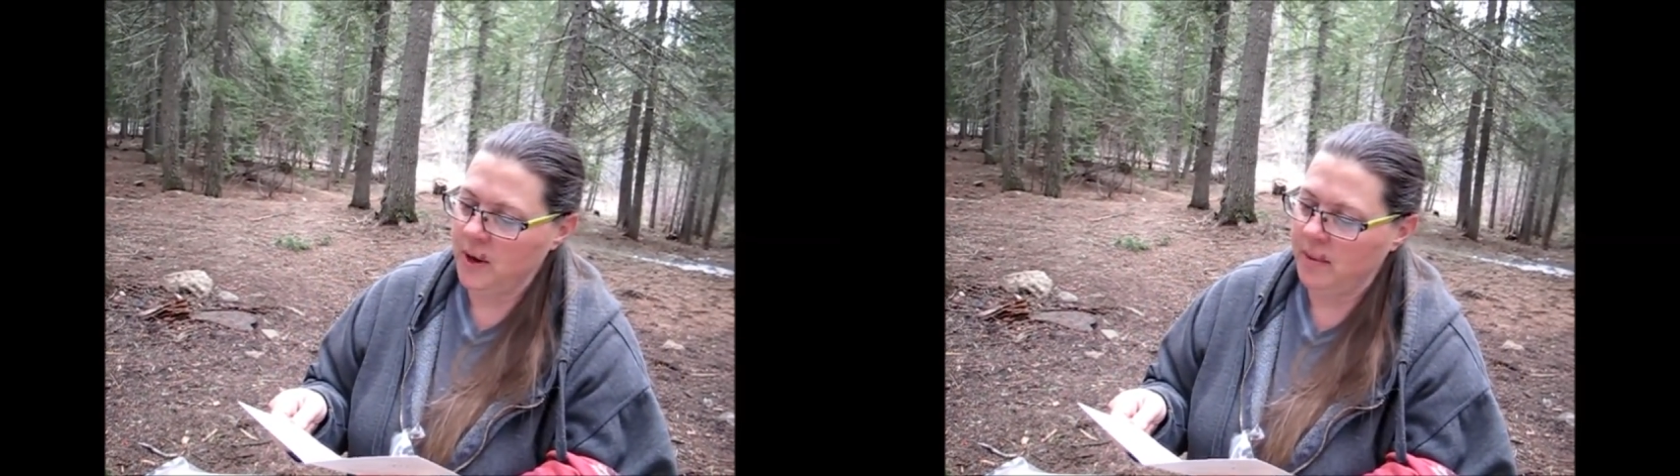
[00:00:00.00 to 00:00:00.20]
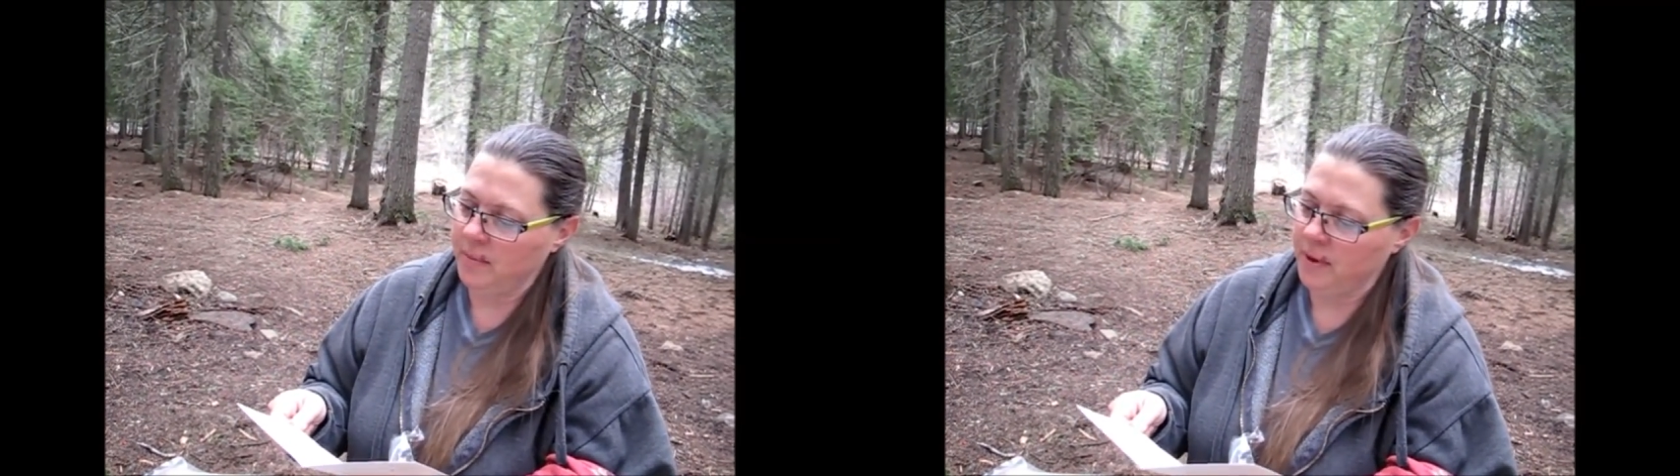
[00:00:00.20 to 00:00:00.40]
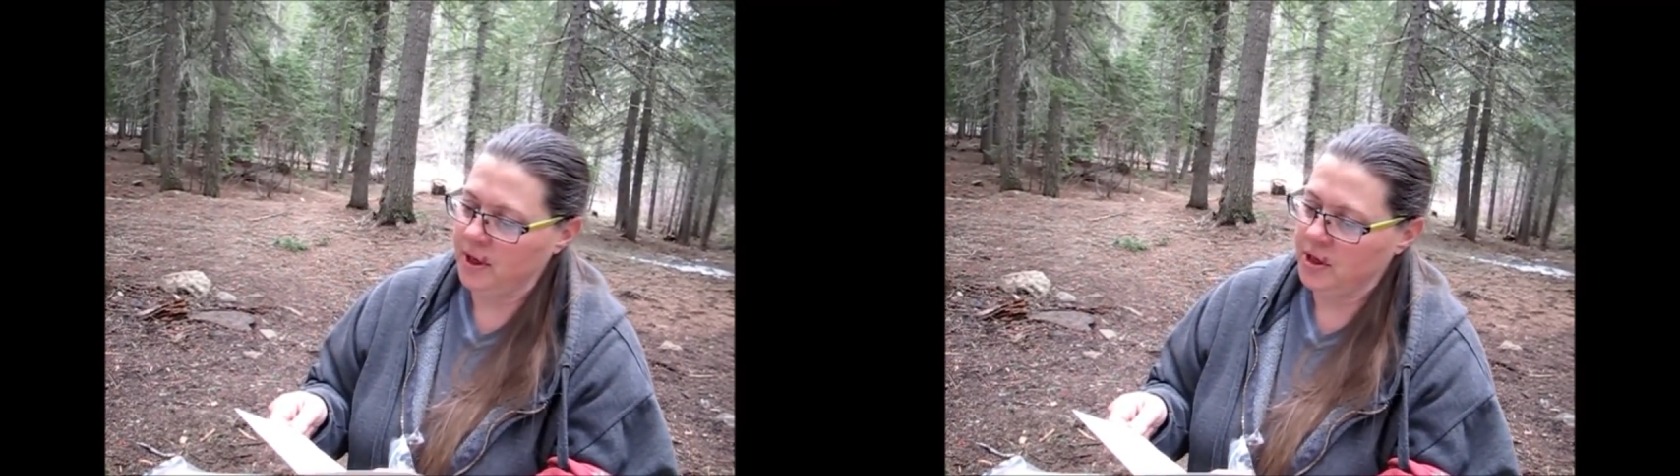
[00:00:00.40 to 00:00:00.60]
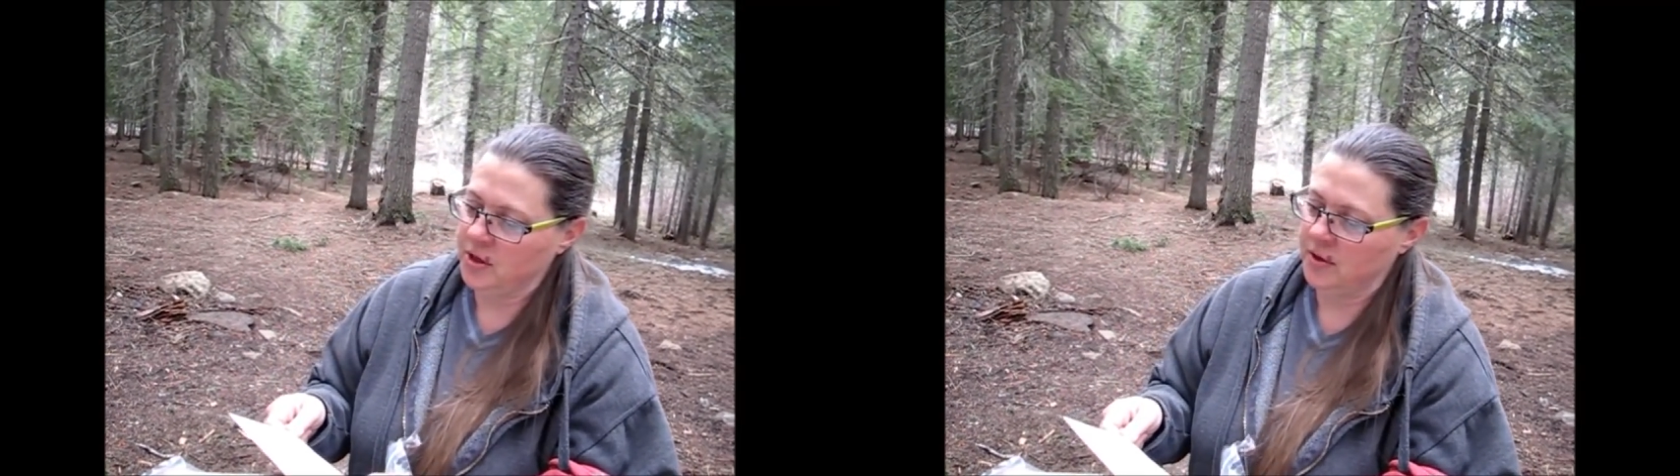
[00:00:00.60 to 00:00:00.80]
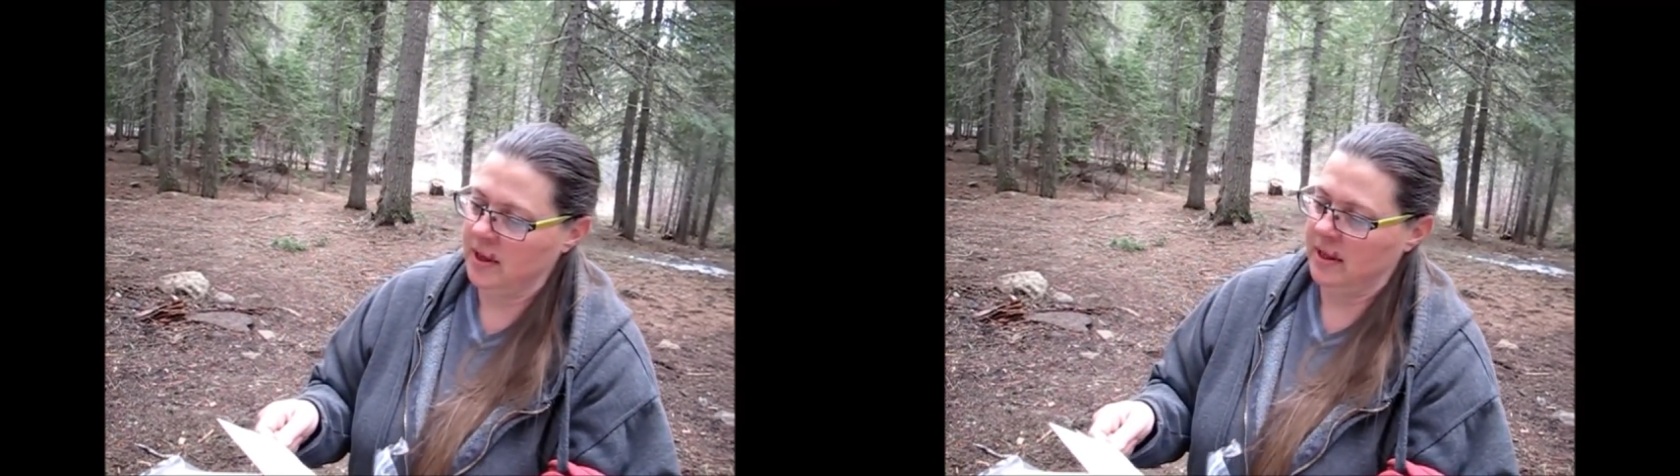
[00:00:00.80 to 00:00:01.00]
I'm pretty
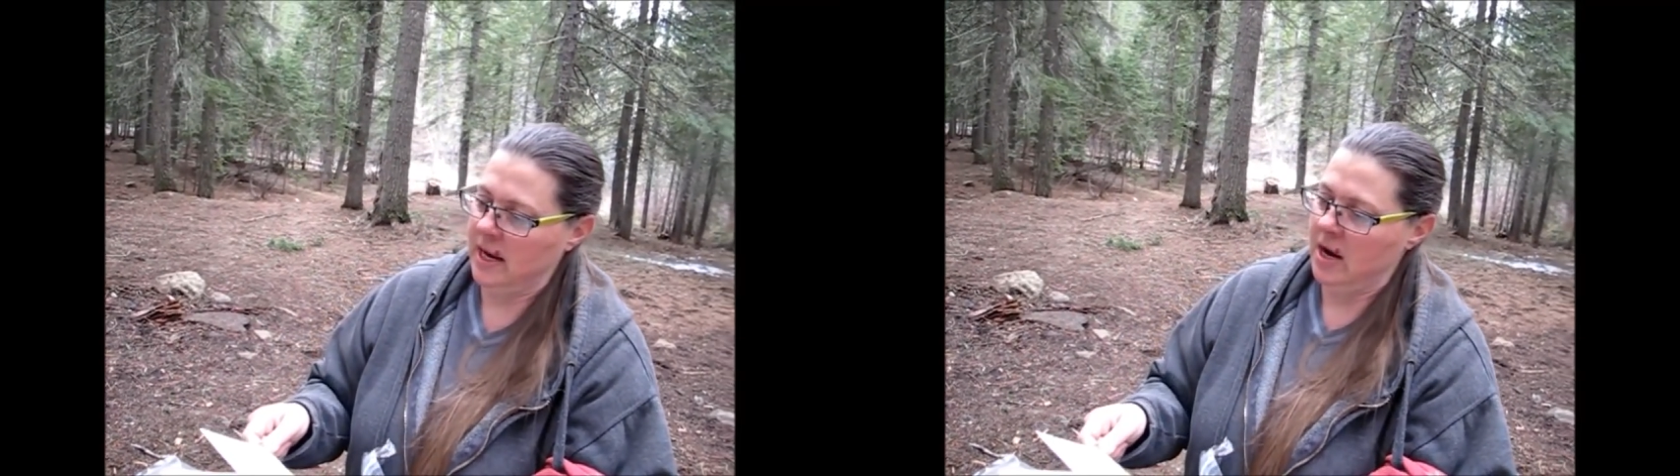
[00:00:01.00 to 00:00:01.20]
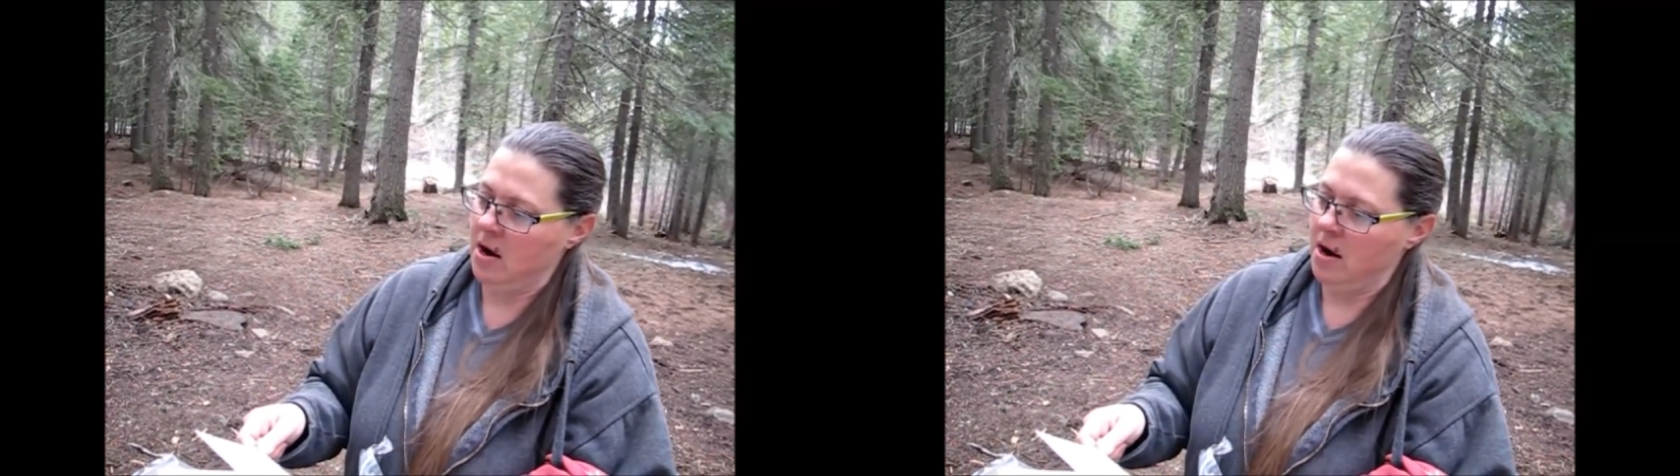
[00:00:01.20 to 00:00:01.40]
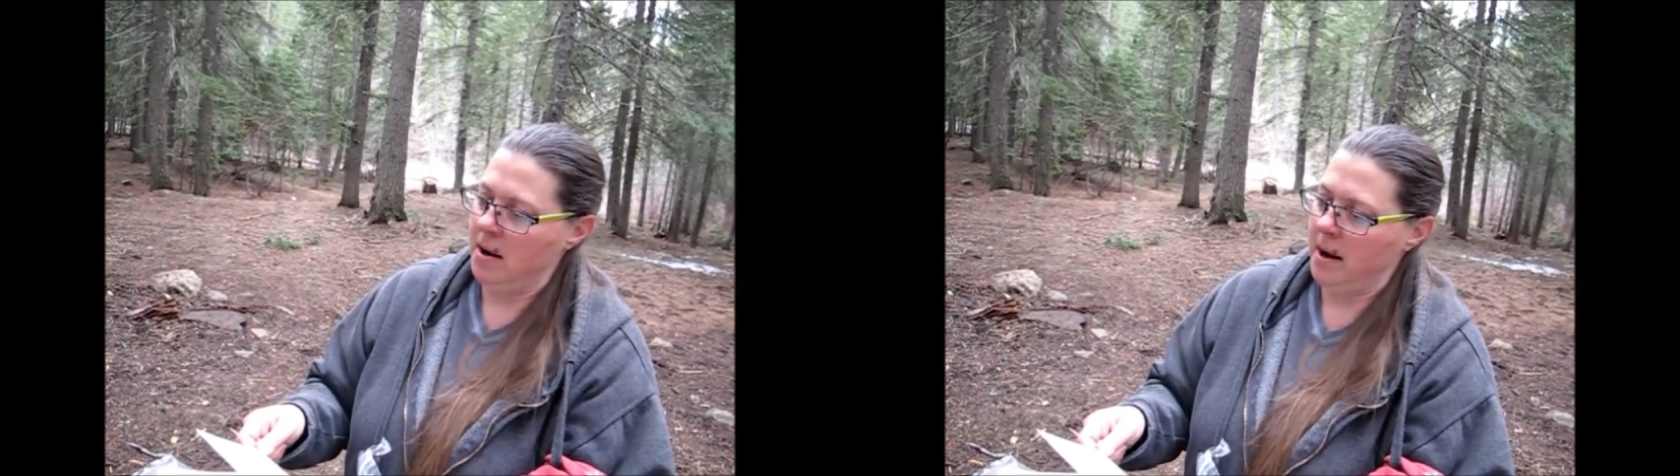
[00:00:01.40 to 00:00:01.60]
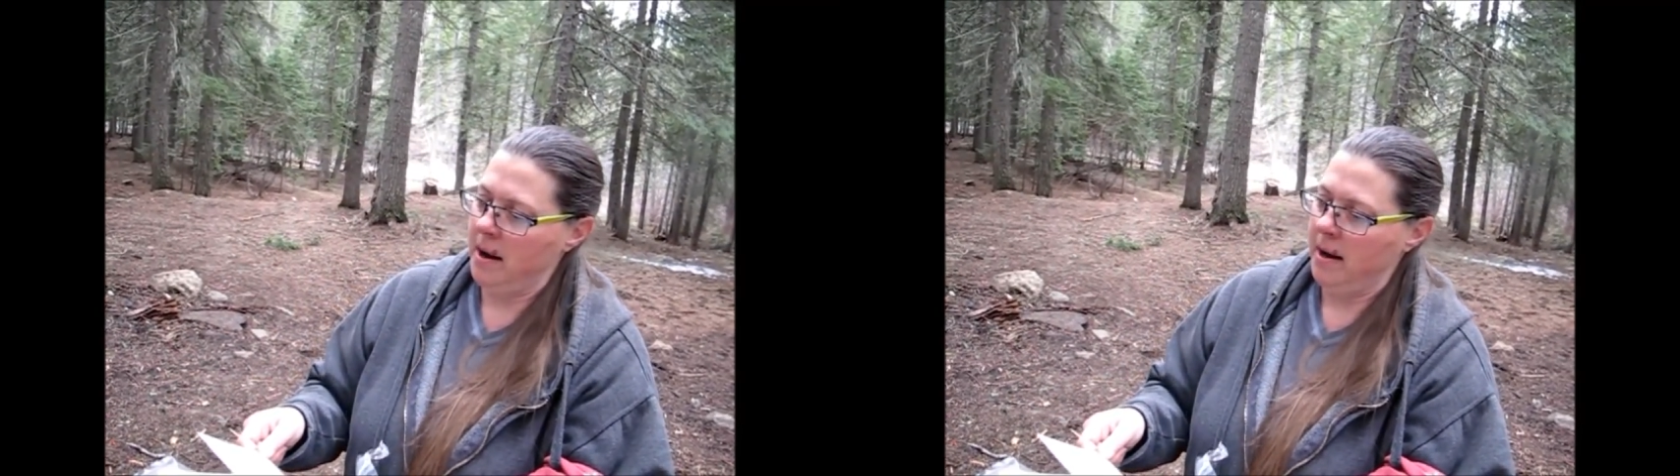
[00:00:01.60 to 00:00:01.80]
sure that they are